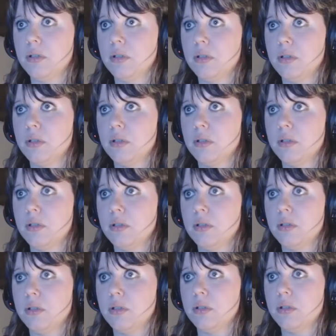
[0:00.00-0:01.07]

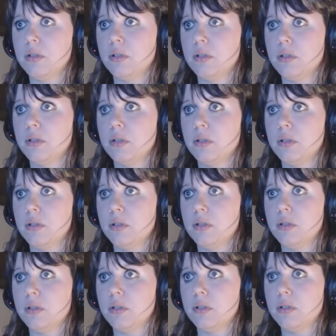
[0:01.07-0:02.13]

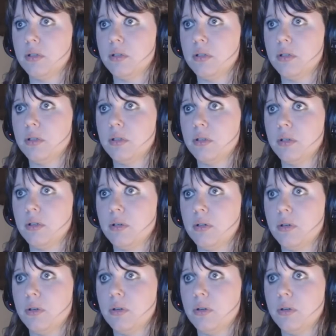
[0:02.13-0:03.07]
Nothing is said.